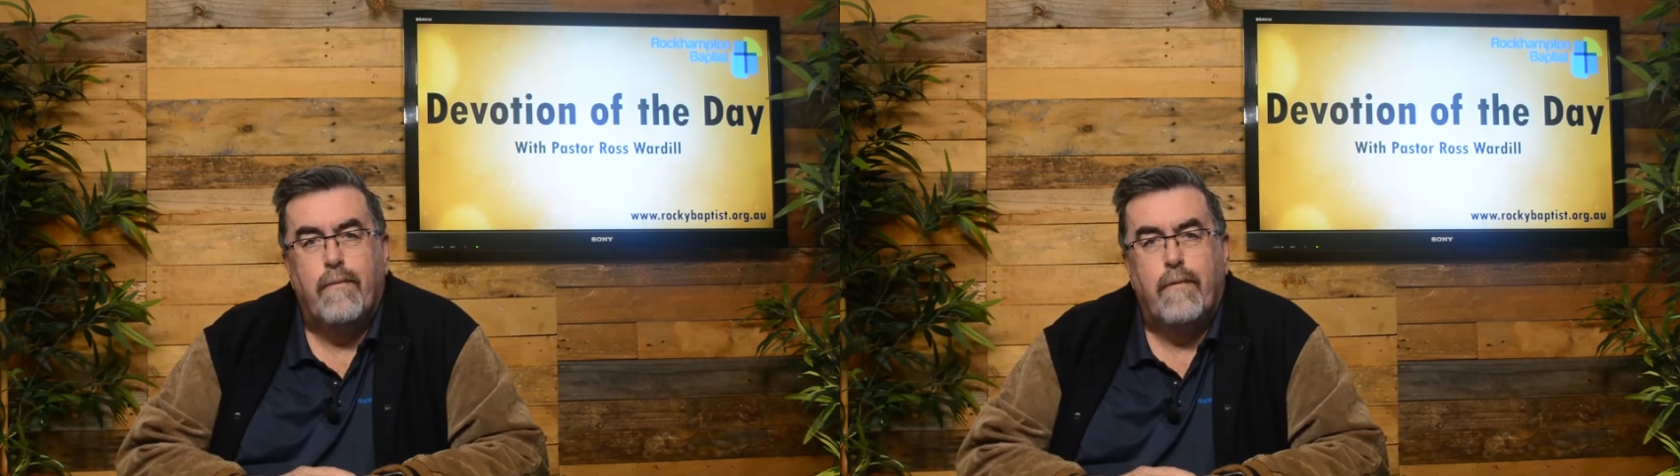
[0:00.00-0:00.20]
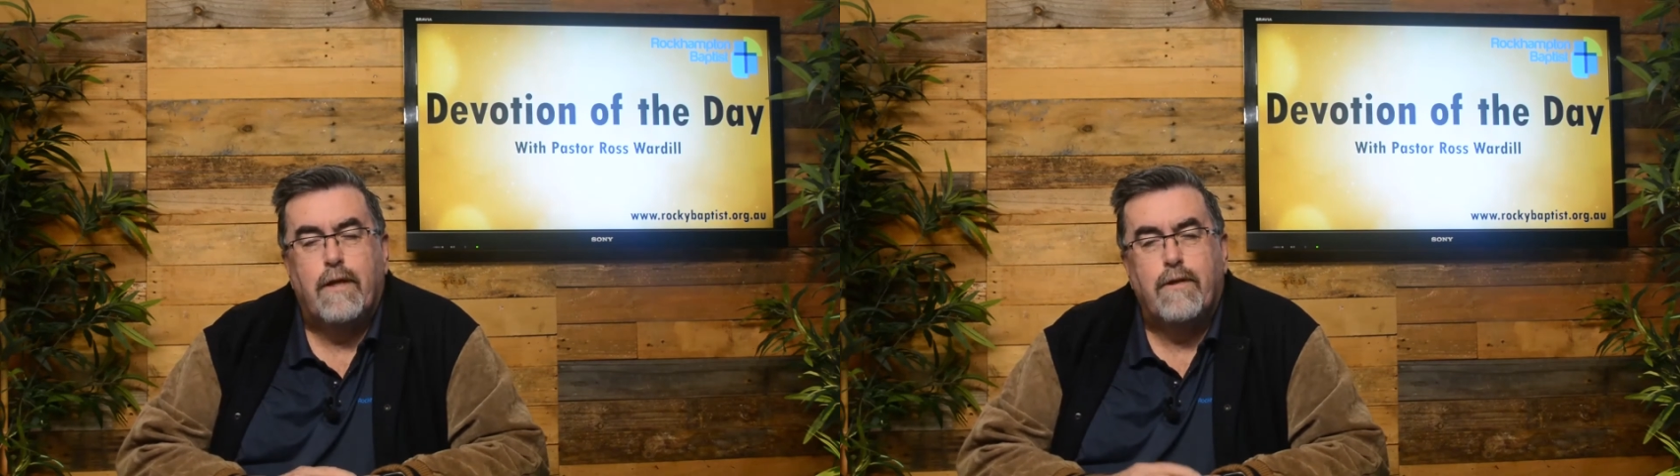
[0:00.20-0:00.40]

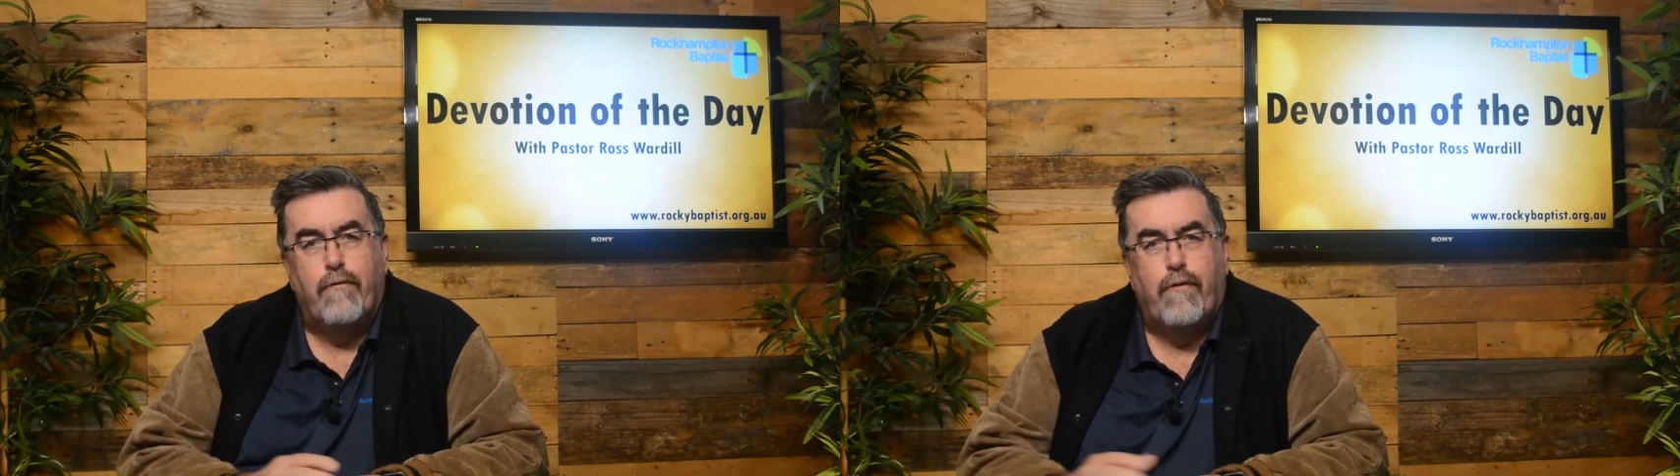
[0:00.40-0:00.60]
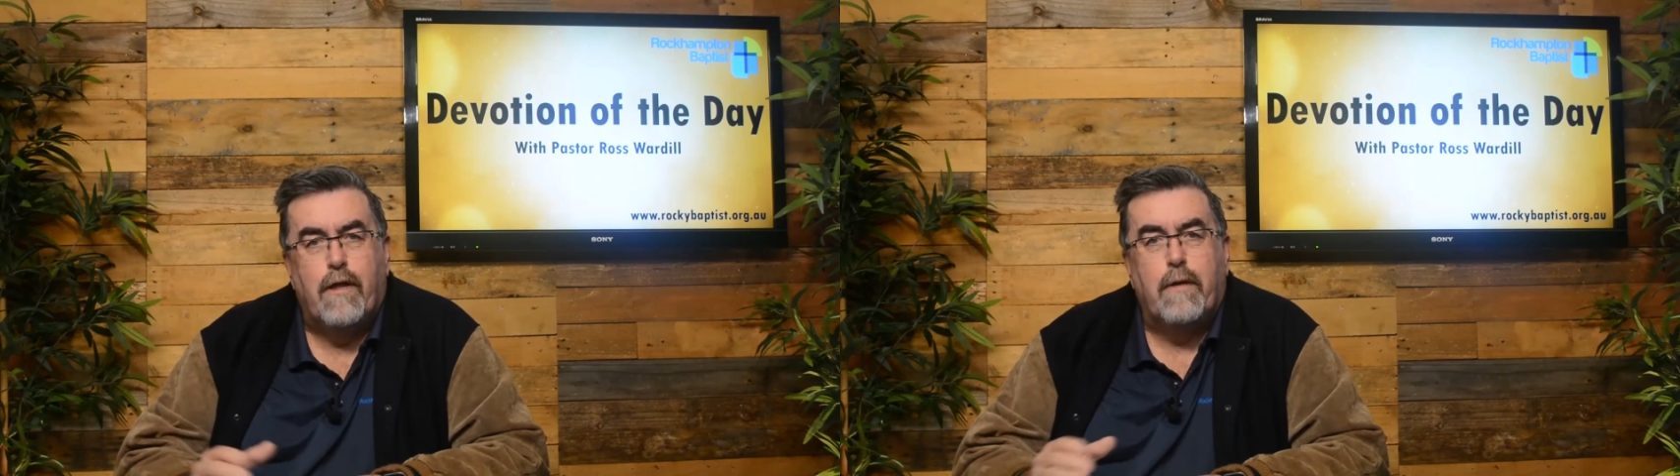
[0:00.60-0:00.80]
That's in
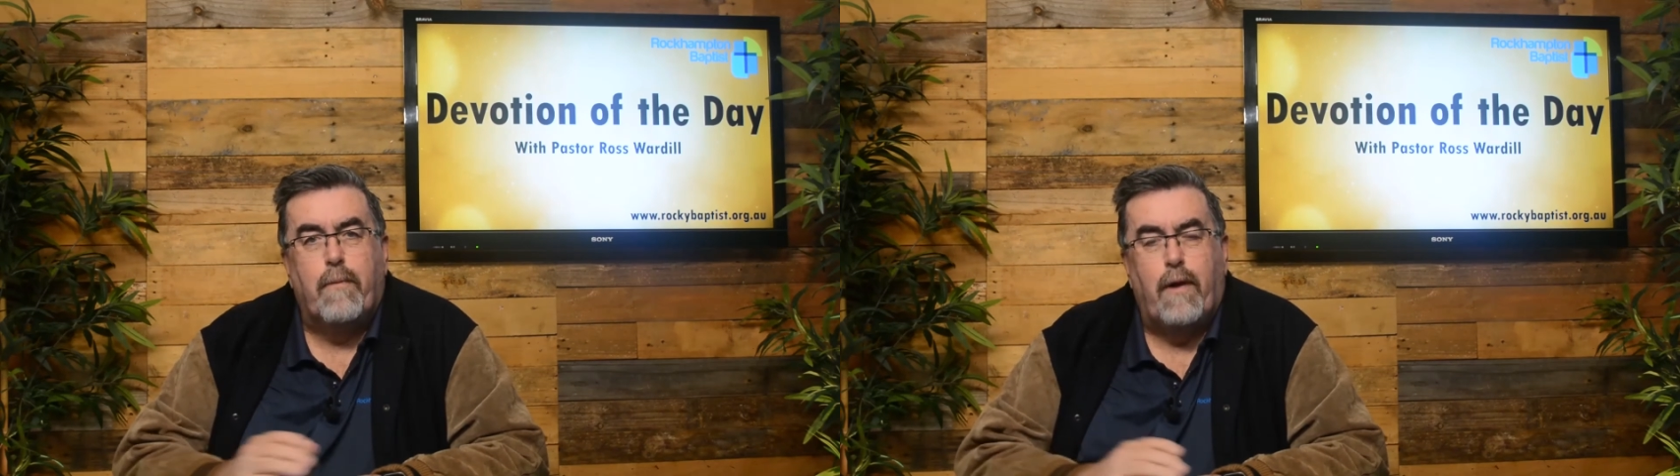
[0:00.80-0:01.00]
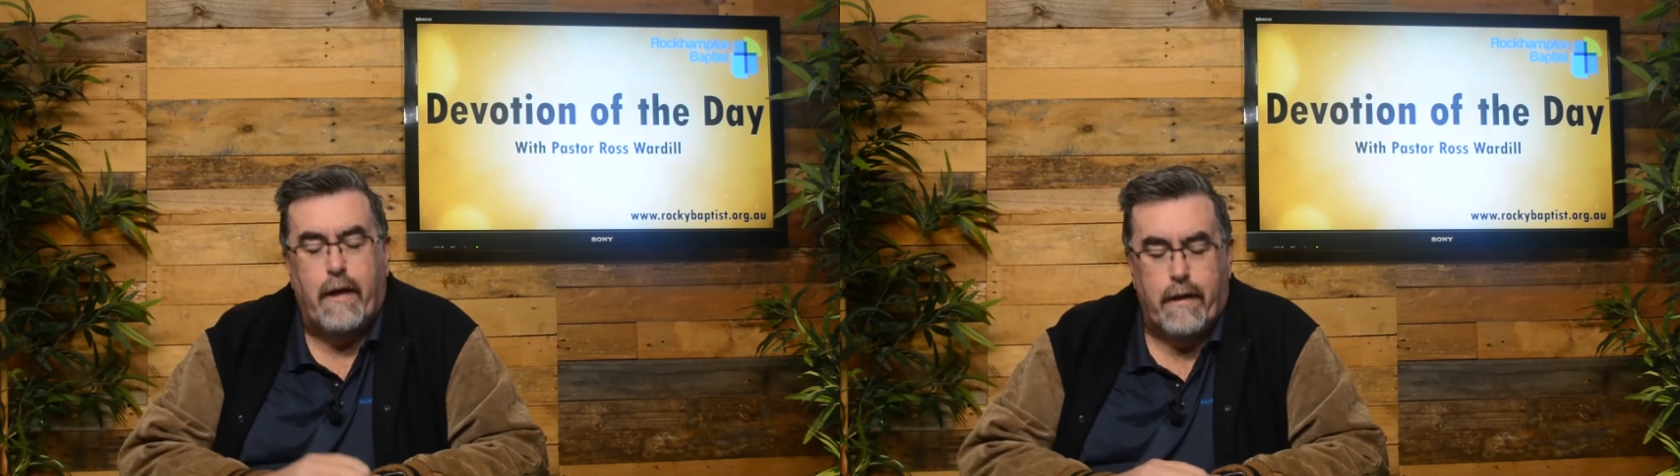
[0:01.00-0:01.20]
fairly
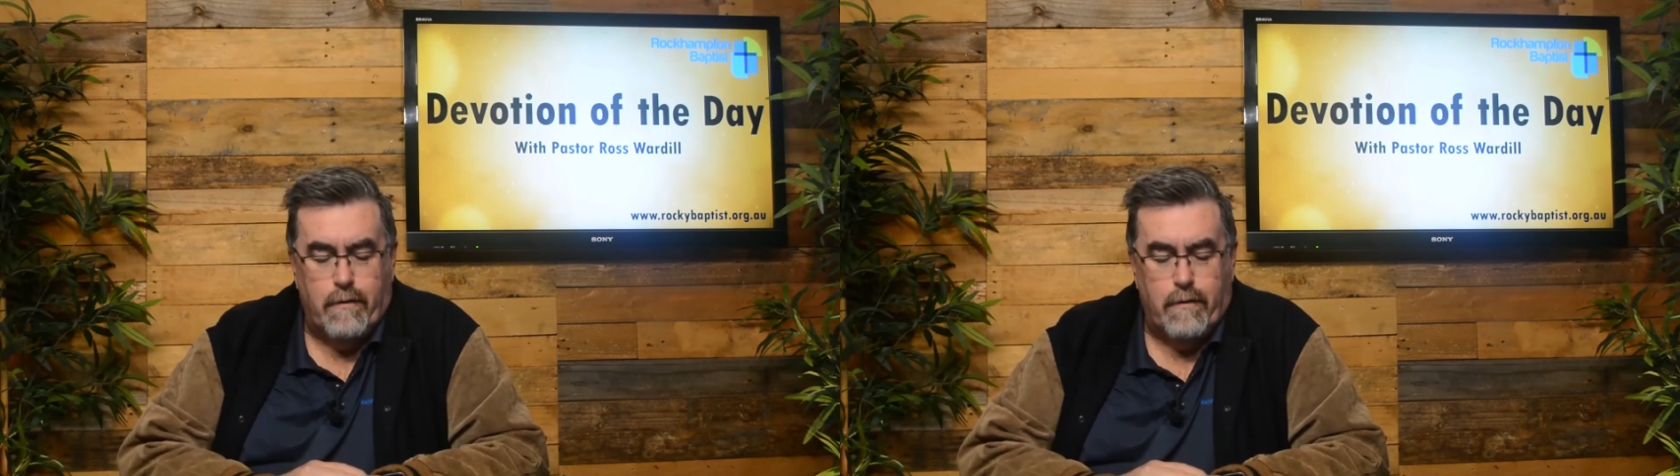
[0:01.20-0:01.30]
plain